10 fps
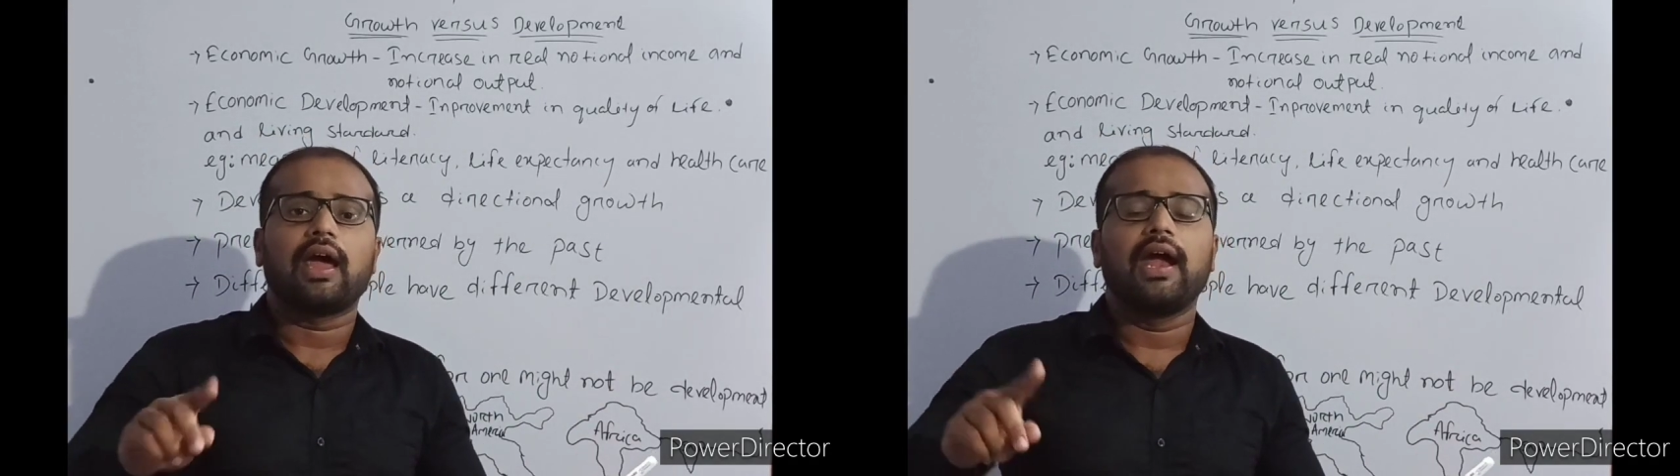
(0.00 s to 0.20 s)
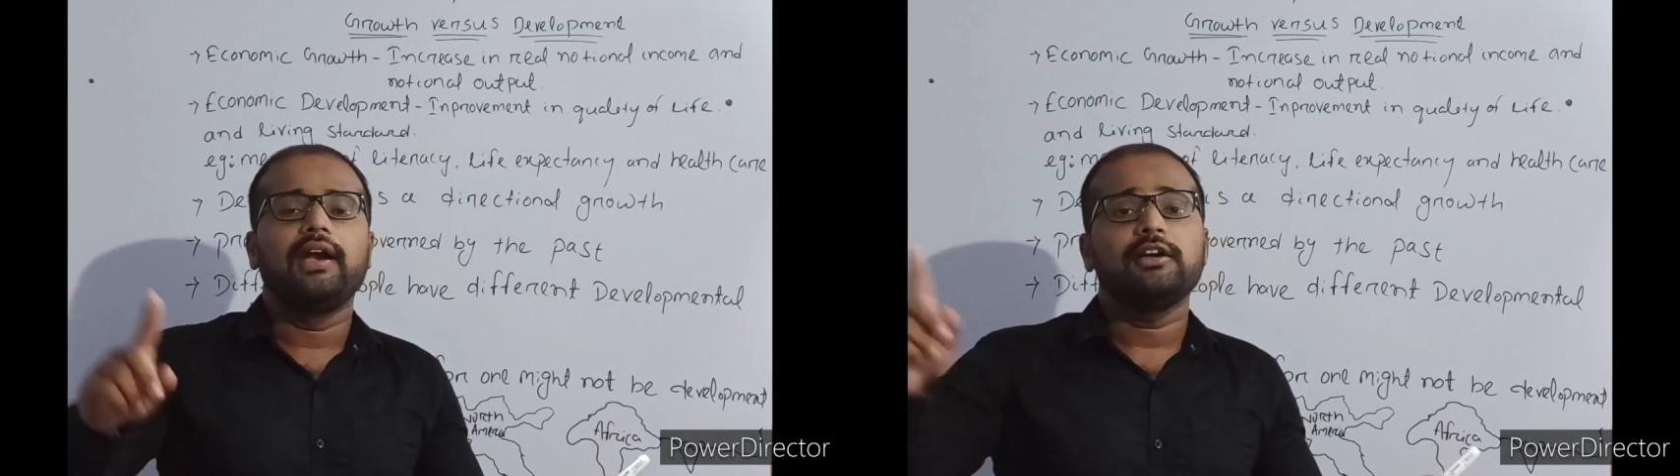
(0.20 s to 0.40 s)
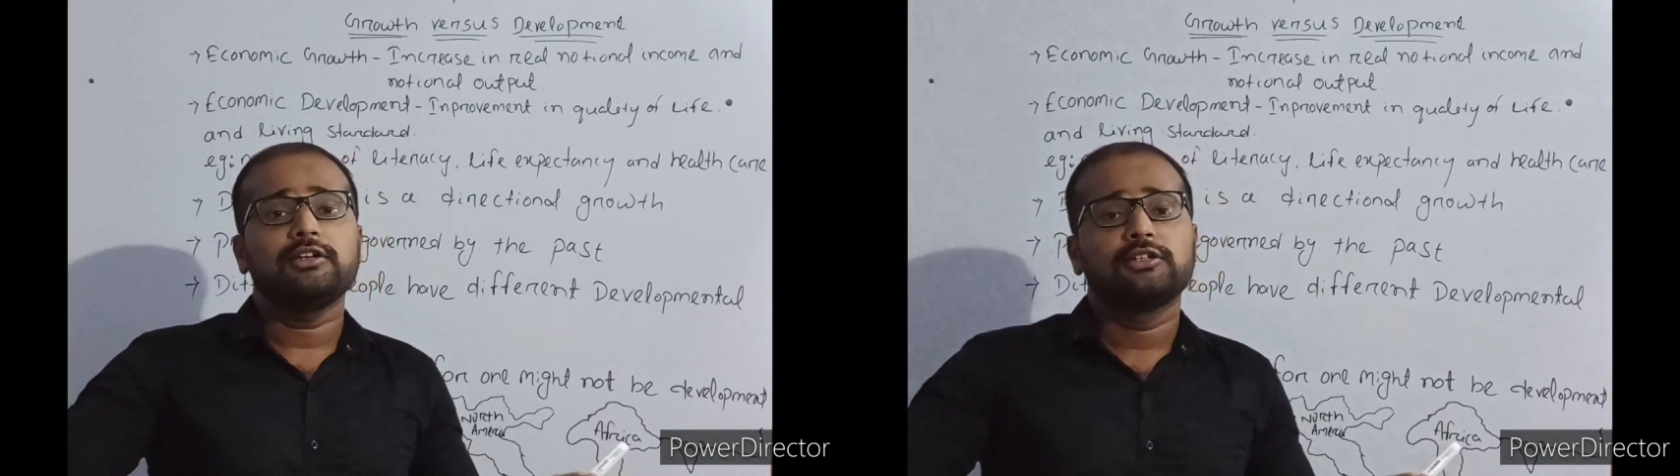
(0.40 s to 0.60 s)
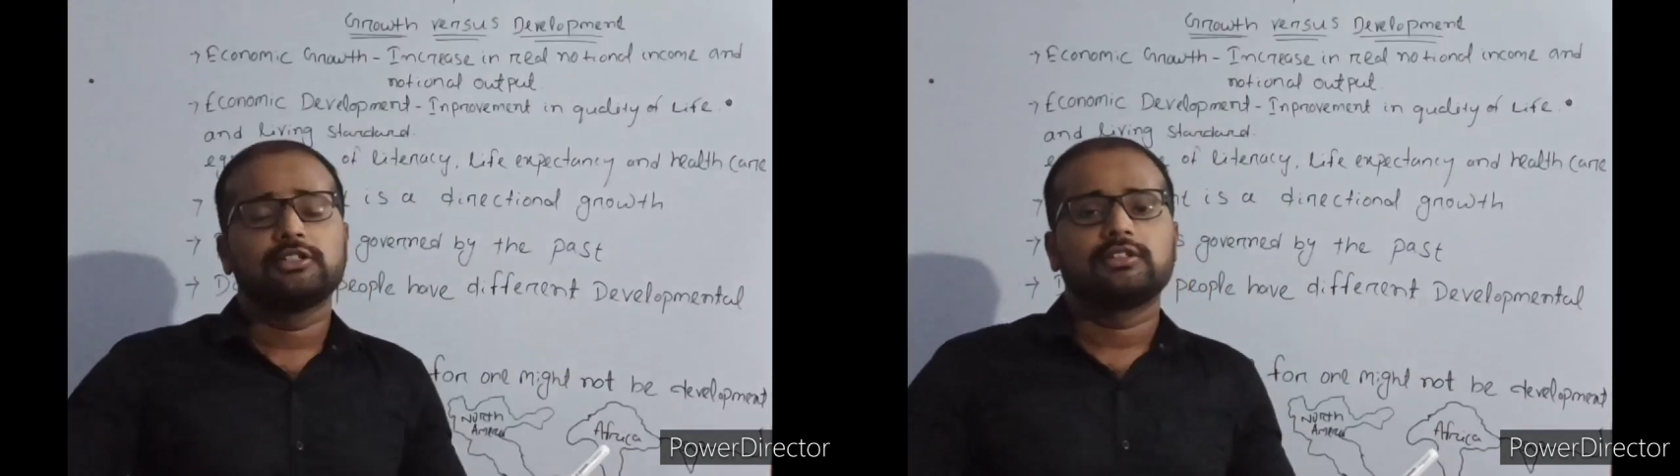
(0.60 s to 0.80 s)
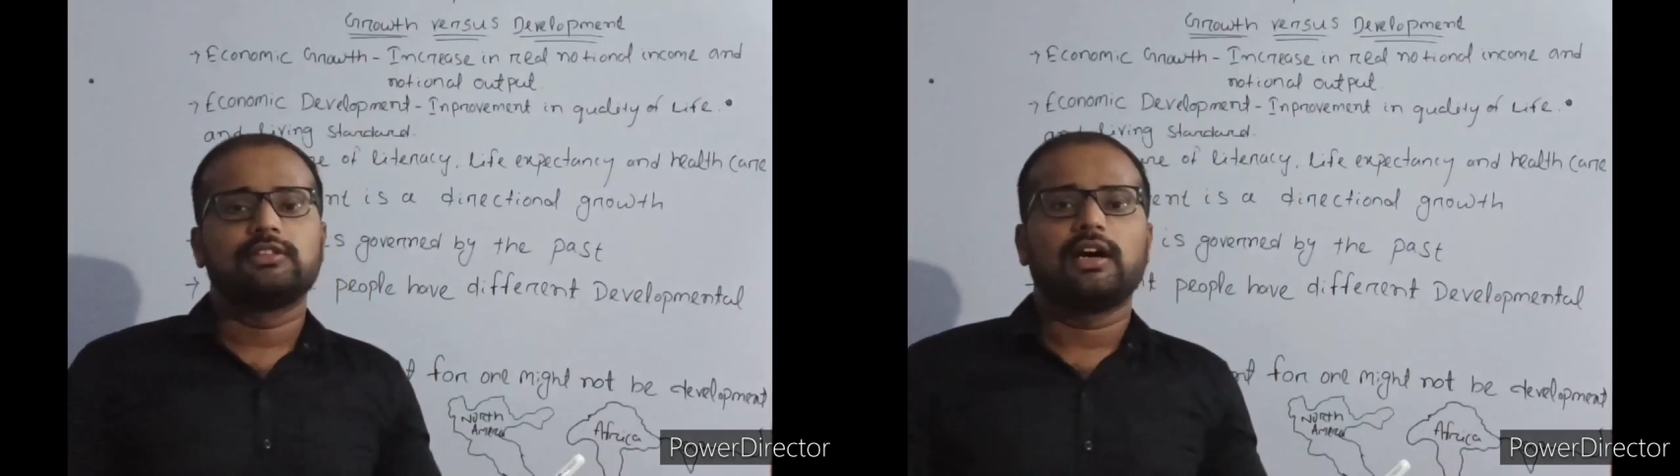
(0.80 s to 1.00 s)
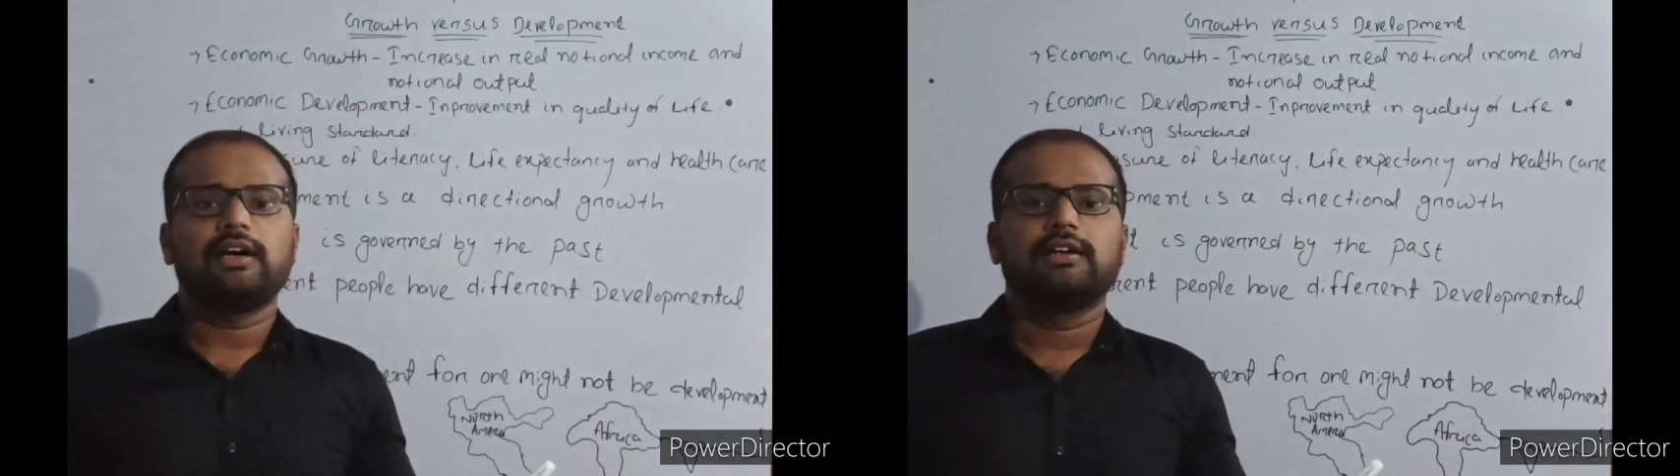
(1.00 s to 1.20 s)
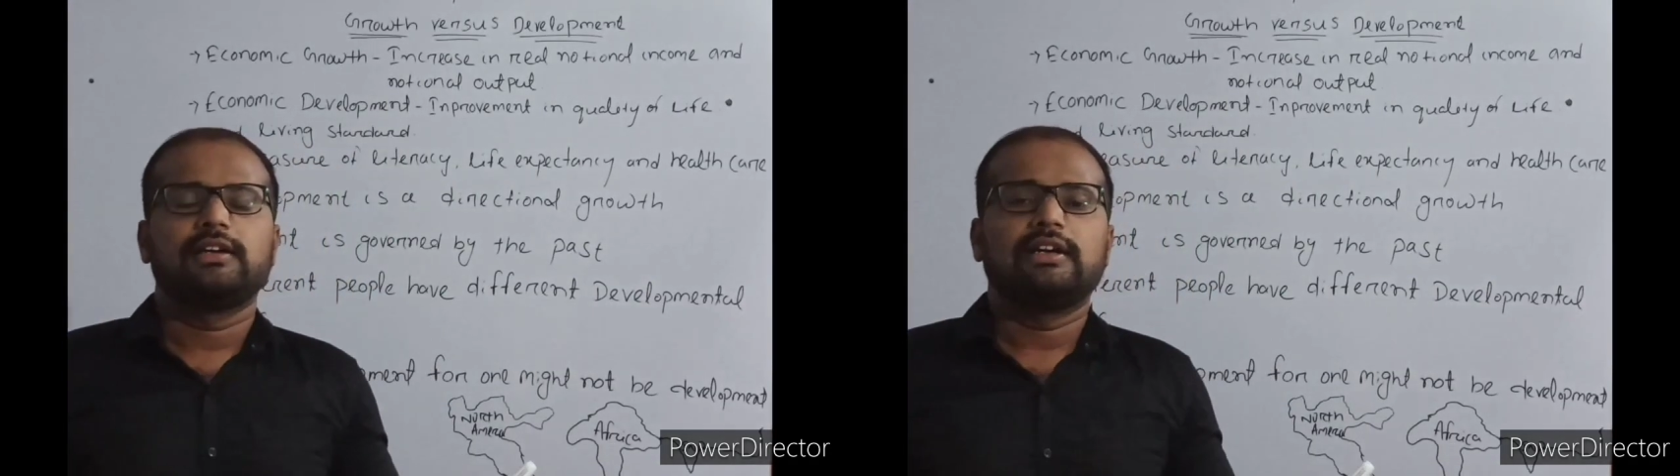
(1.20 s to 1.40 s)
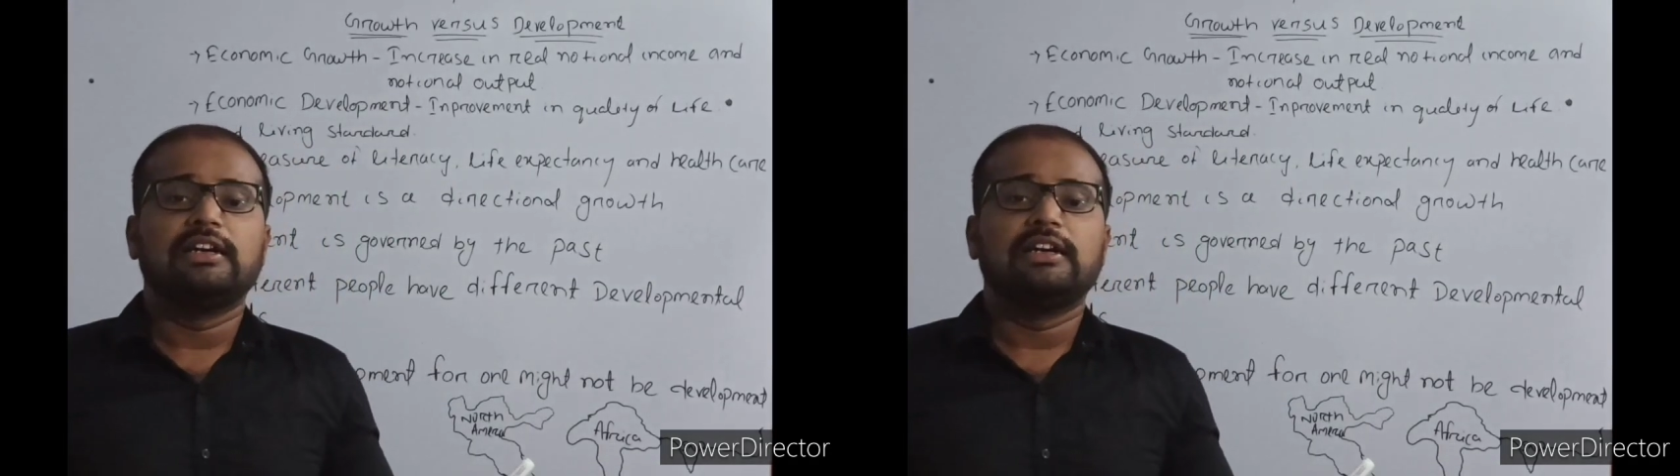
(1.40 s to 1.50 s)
and the